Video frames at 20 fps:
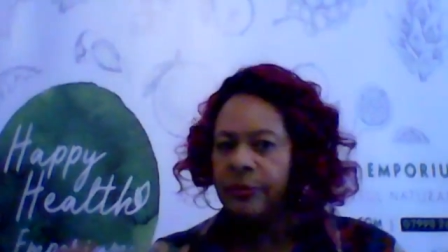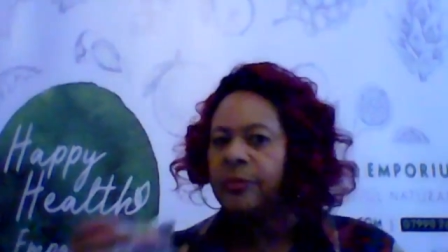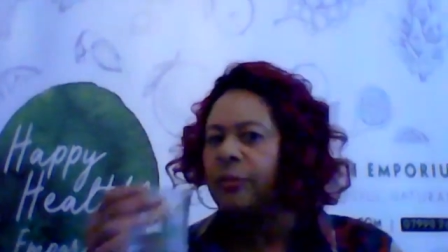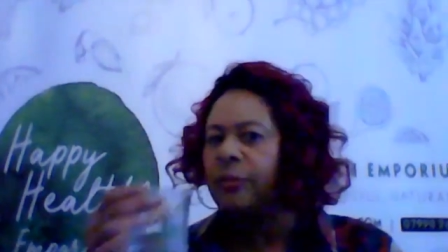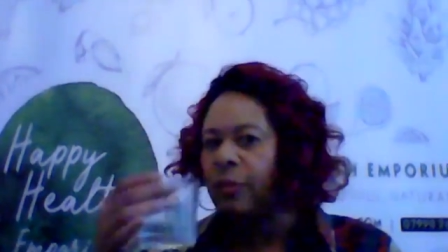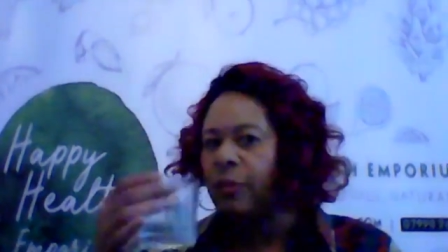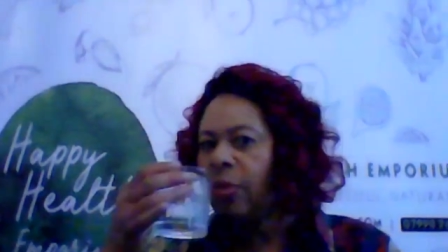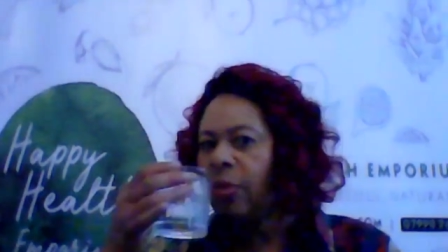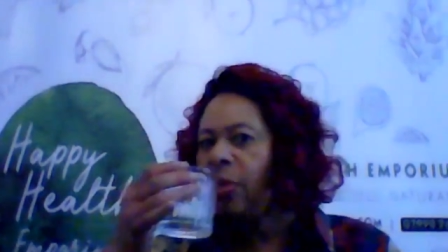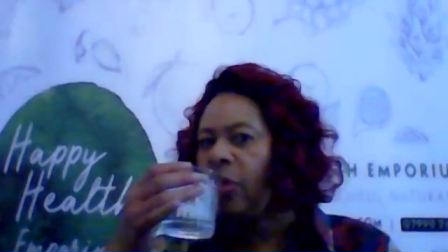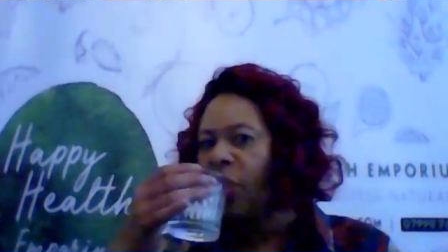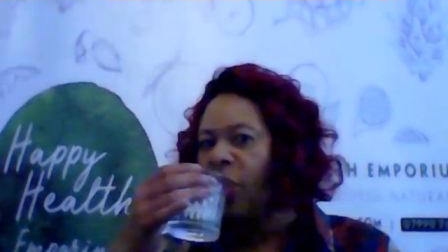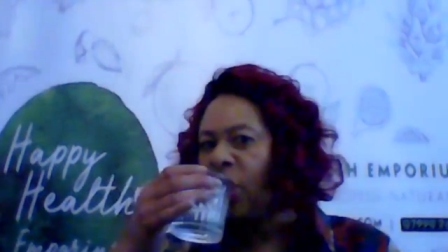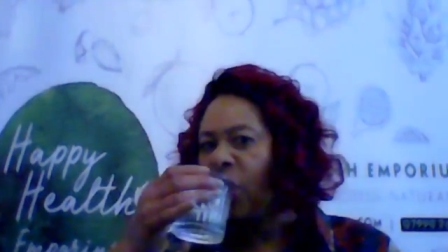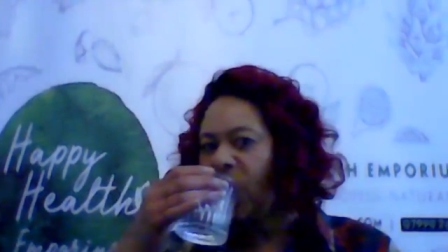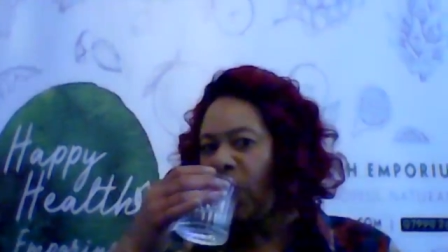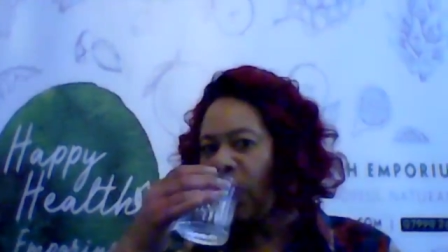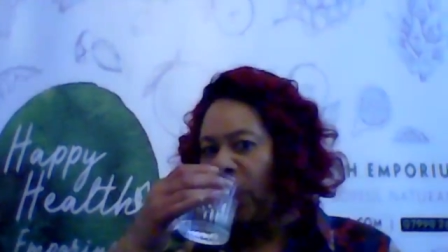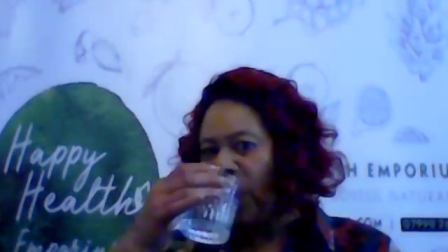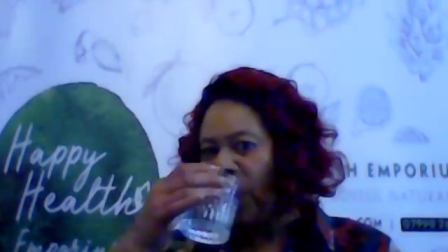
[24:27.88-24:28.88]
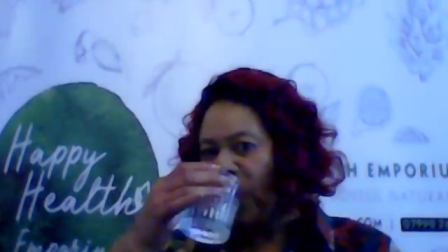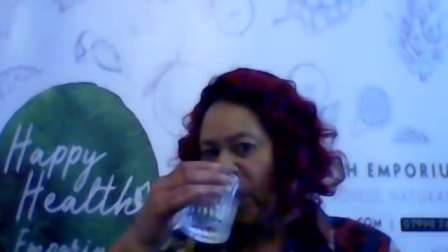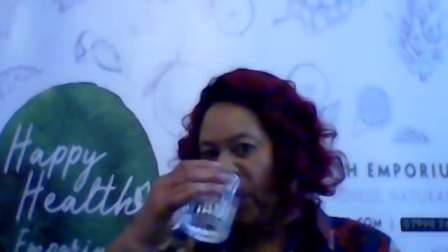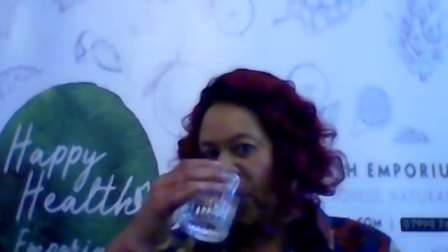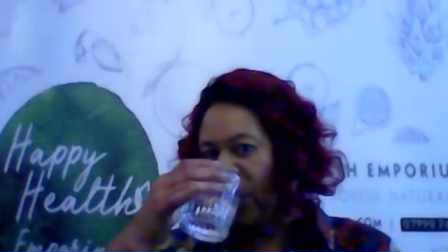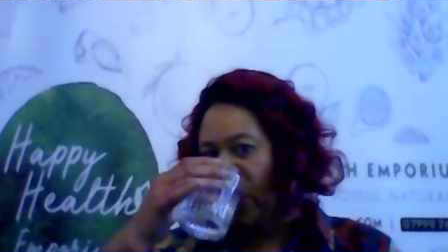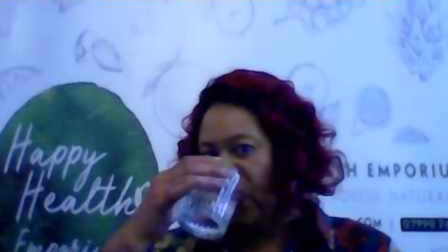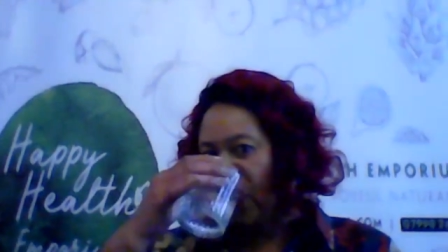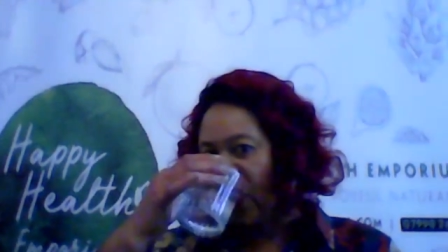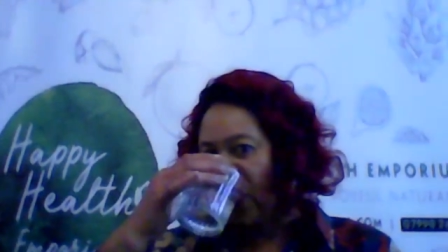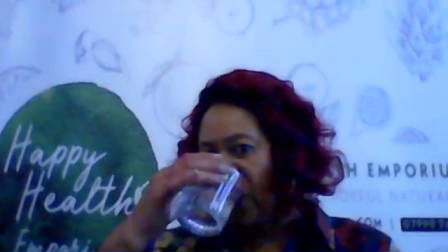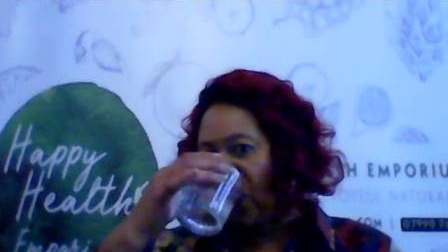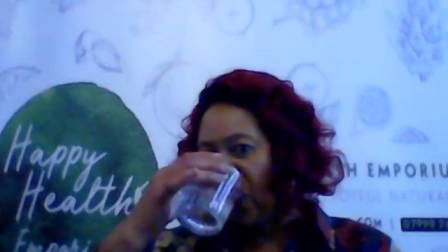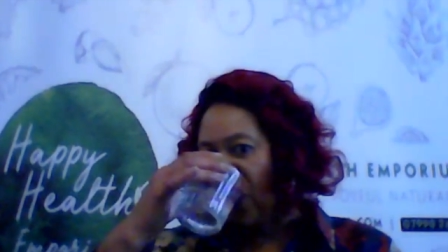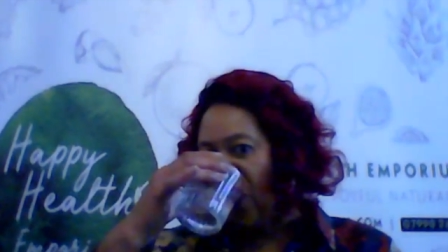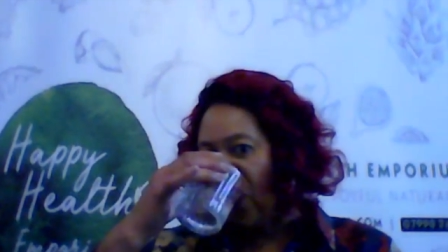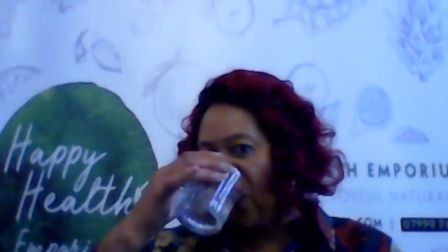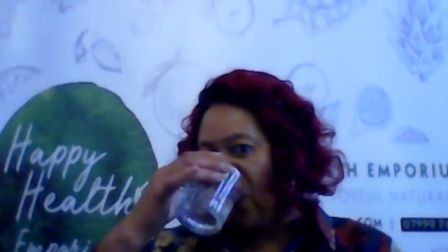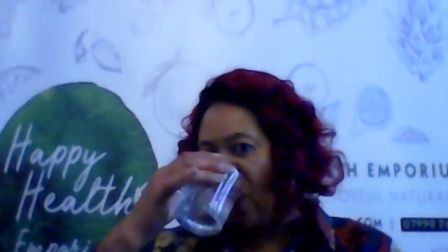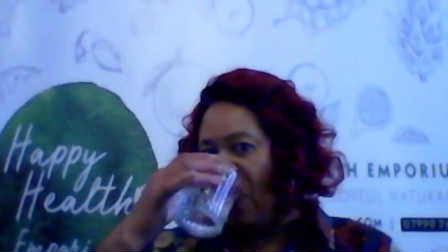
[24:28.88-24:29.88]
that
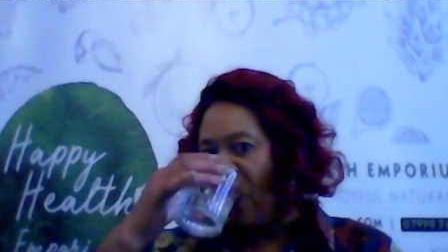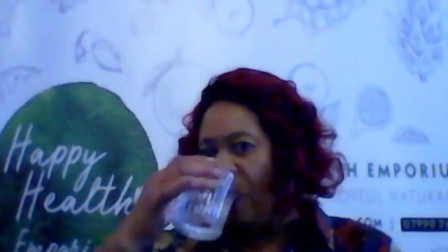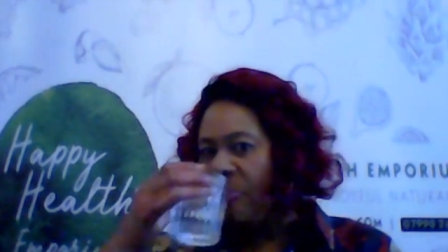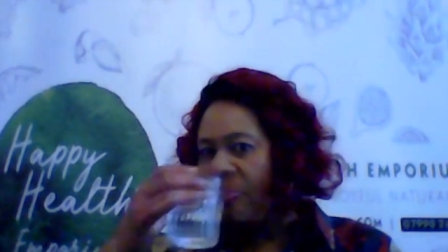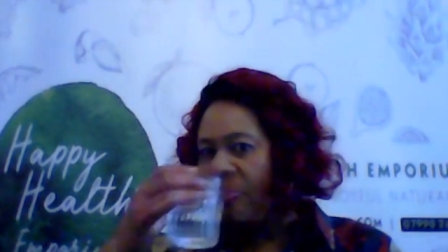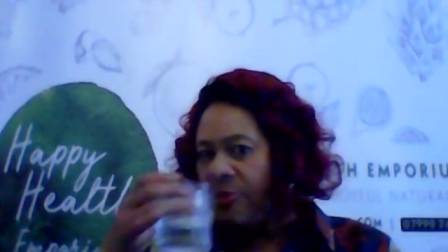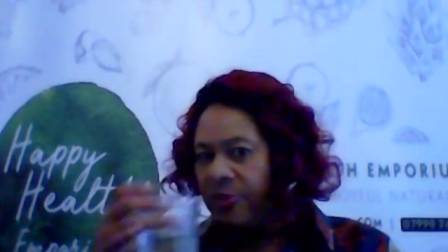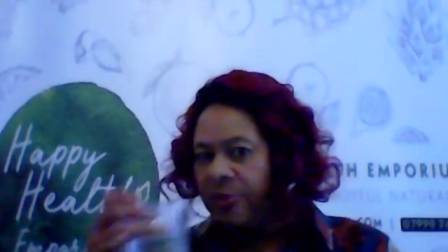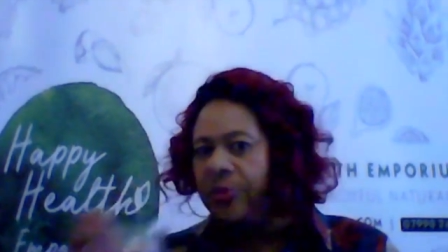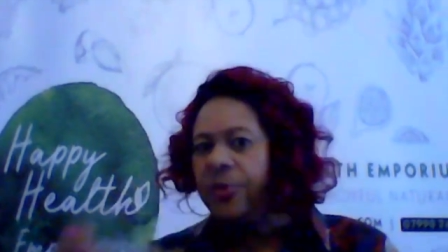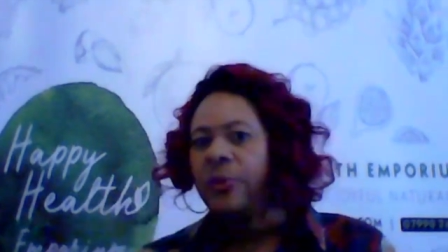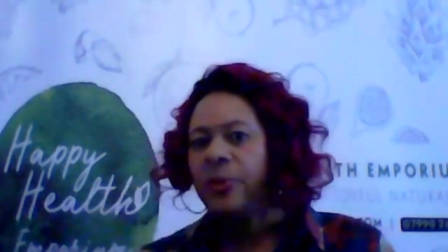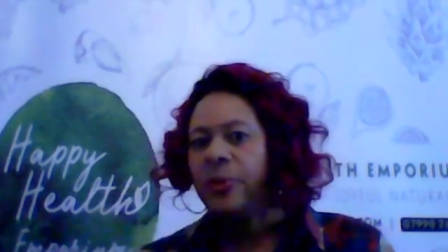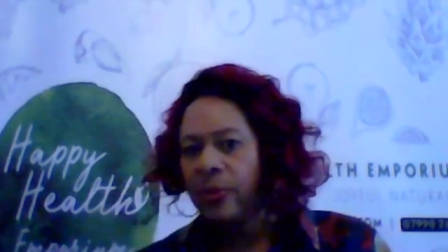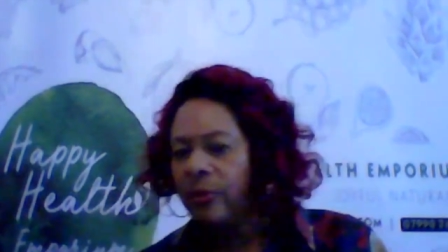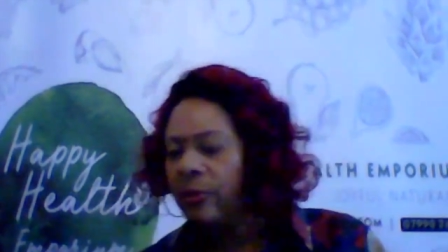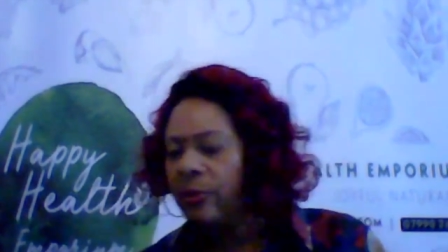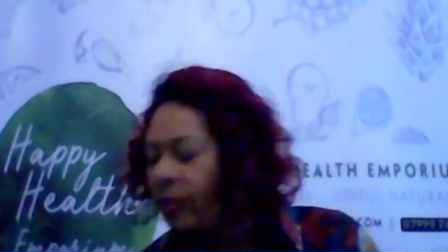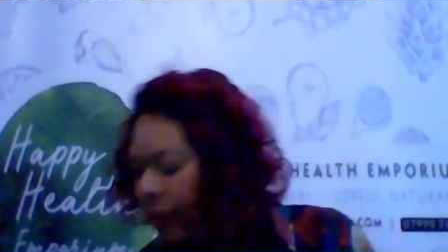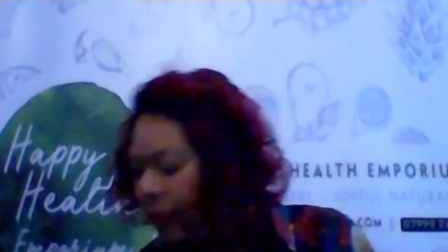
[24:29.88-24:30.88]
they get the comedy set